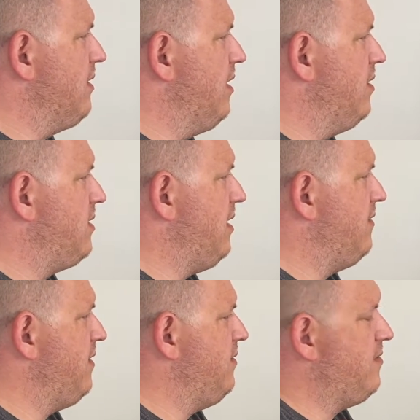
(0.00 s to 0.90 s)
Okay, so
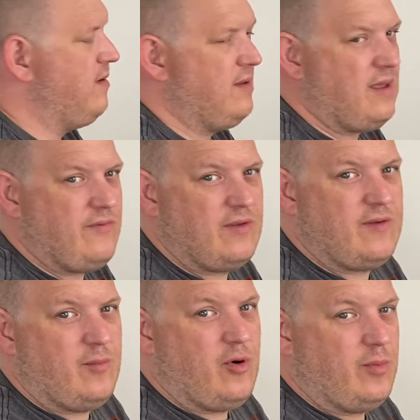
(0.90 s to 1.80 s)
it's having some
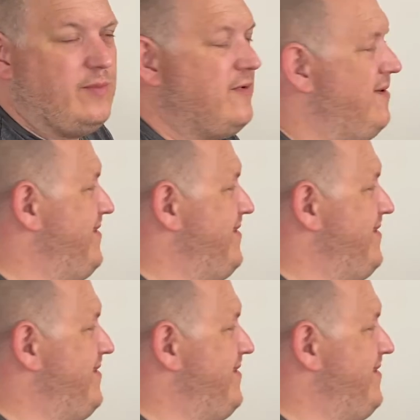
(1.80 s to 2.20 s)
problems.